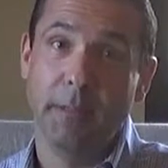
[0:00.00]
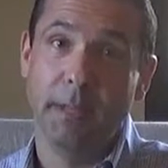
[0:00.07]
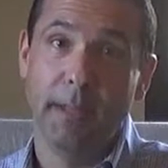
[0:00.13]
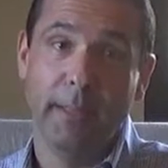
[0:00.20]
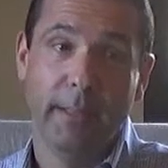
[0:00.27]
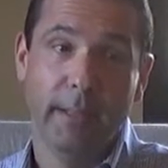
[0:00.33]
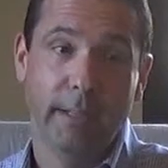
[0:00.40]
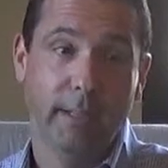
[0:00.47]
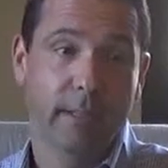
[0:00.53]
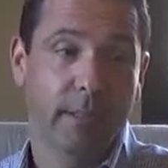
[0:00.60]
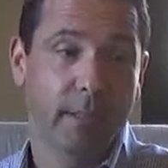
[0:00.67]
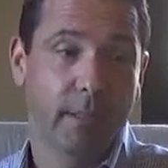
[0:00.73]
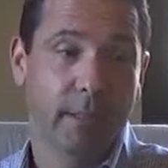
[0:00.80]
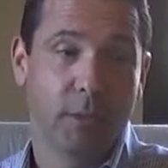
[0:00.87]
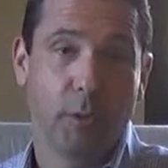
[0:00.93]
and I think
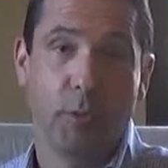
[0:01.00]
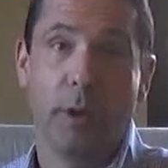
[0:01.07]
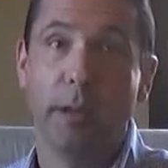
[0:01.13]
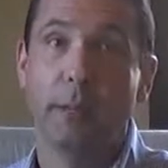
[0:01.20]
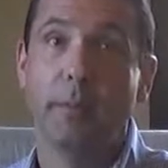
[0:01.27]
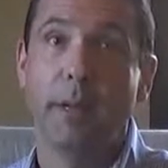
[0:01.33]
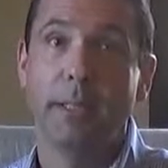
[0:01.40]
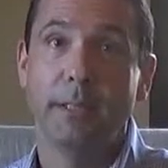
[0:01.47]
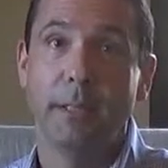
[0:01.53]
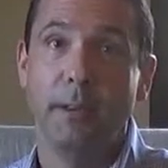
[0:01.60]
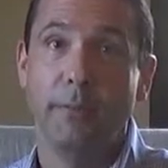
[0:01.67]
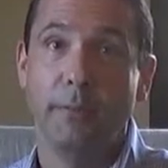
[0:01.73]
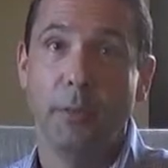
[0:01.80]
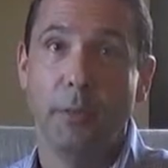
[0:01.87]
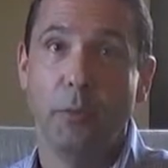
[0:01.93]
surrounding
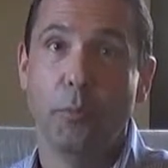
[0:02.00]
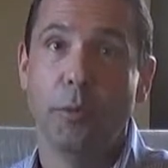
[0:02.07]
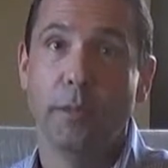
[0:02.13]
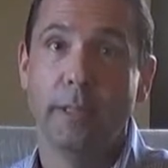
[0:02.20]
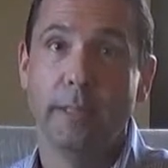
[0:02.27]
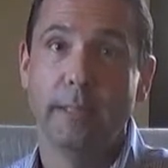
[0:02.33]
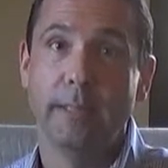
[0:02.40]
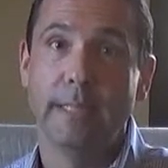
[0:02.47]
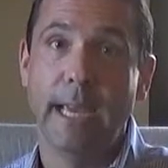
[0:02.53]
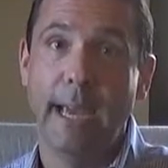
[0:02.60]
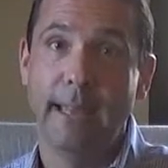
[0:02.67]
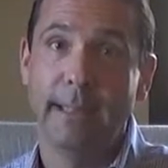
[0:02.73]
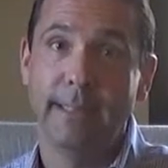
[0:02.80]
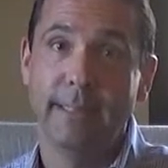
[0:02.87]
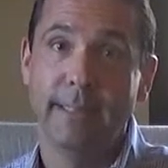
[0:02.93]
myself with a really
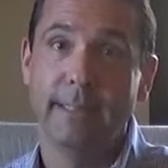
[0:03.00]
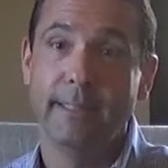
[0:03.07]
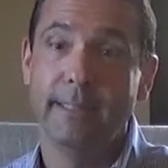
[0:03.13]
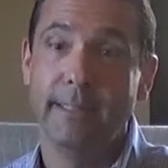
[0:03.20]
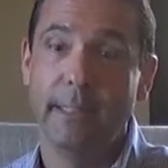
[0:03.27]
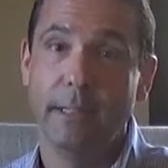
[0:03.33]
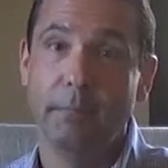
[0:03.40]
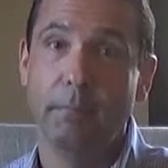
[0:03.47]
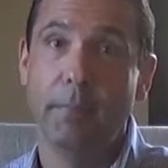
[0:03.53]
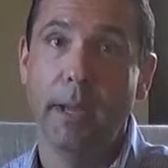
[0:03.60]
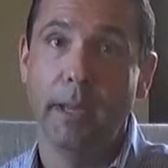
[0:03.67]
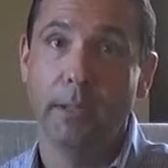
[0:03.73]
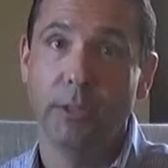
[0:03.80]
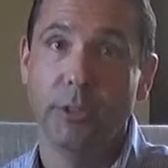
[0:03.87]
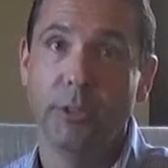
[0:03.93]
talented, deep
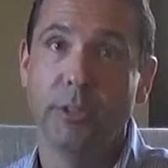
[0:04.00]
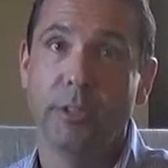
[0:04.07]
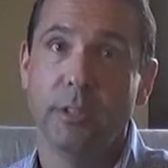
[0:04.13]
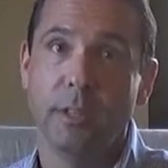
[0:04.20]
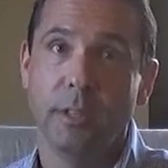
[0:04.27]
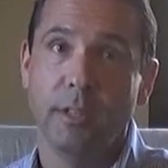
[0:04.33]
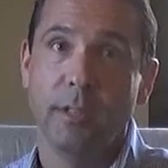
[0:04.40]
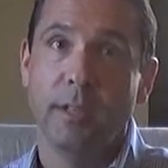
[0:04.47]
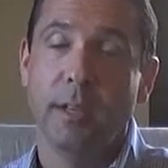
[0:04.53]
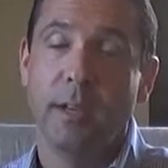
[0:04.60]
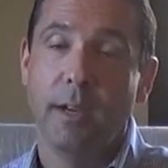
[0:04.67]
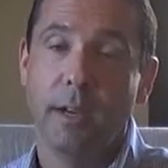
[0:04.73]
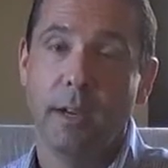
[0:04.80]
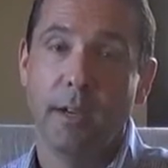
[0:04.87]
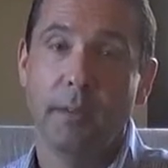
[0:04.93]
bench
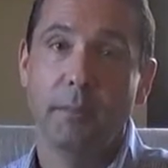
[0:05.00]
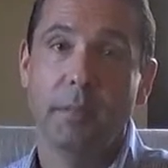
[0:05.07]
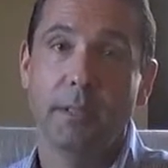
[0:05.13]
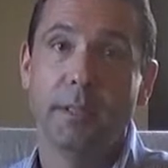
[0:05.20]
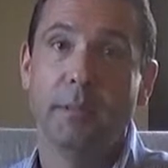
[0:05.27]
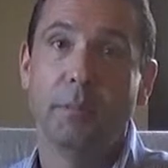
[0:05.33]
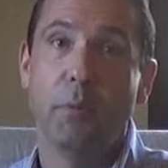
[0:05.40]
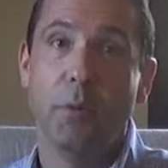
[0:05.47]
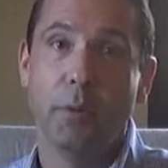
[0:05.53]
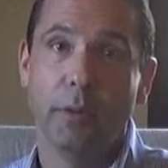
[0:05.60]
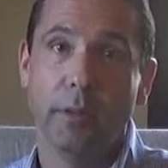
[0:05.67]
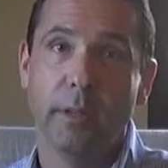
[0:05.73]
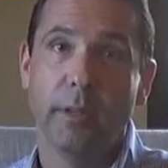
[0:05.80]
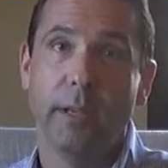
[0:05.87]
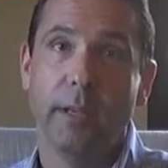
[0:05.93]
is
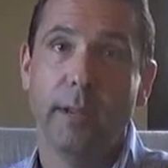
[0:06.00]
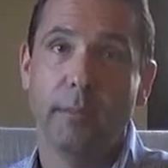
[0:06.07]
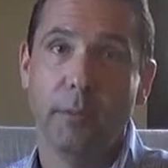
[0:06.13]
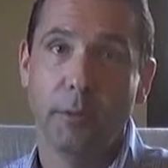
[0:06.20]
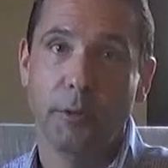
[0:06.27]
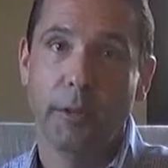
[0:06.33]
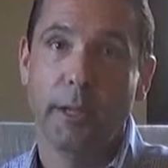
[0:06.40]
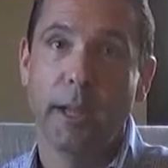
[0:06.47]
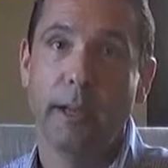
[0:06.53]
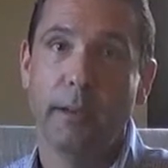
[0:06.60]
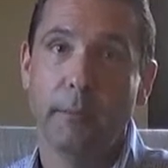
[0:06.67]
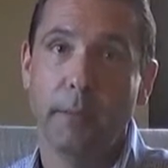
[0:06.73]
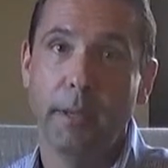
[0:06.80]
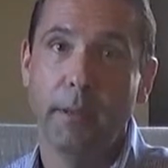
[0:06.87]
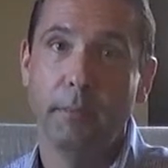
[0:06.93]
important, and I'm learning how
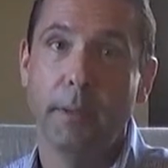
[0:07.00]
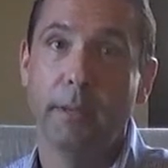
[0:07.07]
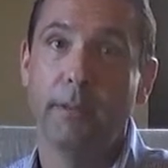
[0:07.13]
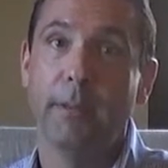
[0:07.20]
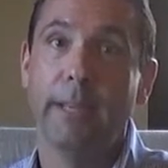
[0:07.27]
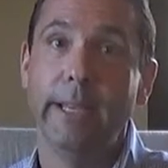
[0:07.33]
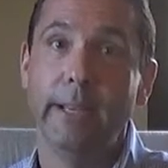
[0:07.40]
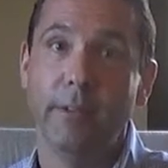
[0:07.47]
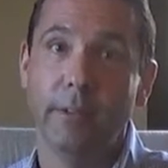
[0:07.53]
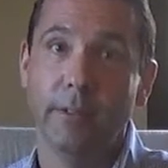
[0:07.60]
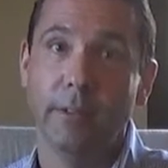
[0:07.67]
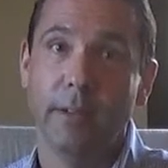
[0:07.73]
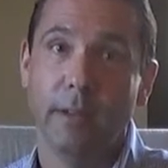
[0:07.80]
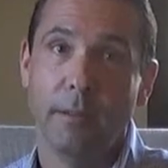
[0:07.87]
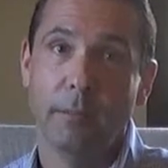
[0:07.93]
to be a better
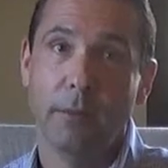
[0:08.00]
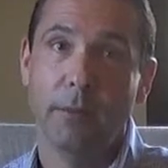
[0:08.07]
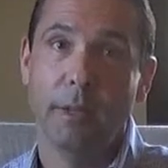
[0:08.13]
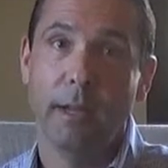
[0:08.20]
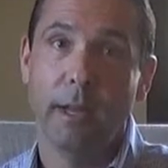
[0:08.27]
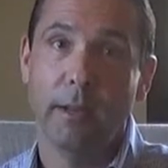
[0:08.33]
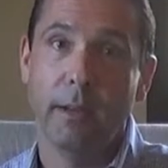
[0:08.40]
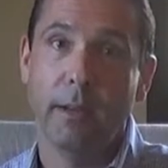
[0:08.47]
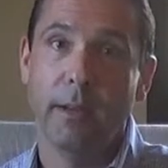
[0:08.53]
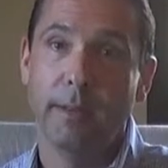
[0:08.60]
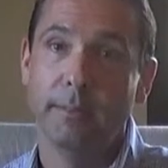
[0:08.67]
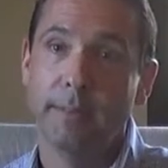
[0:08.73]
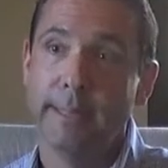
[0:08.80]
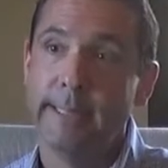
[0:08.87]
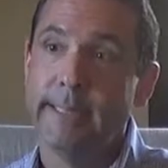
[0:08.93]
leader. I'm learning how to